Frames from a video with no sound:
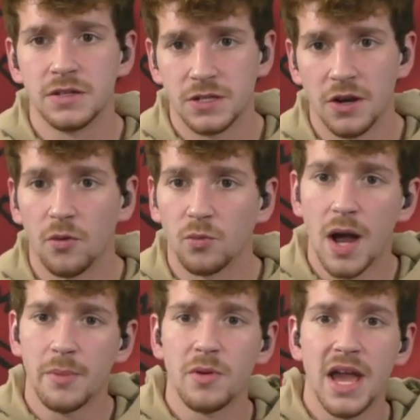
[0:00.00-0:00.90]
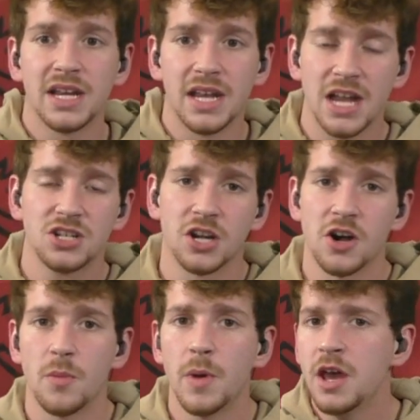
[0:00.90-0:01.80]
So Robert Wright and
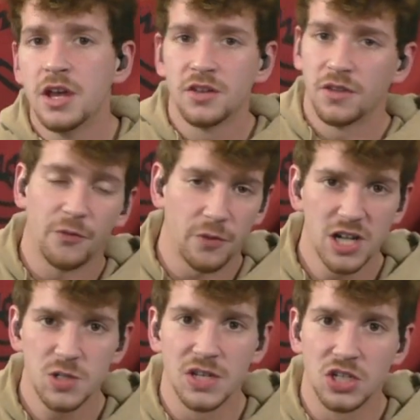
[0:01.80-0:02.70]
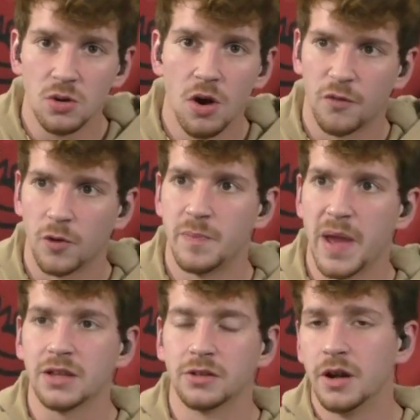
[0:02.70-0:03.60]
Edgecombe, the freshman duo for
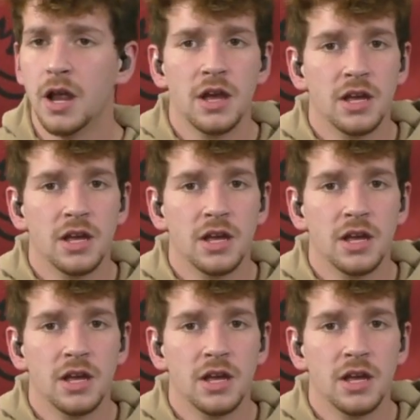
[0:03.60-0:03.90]
Baylor,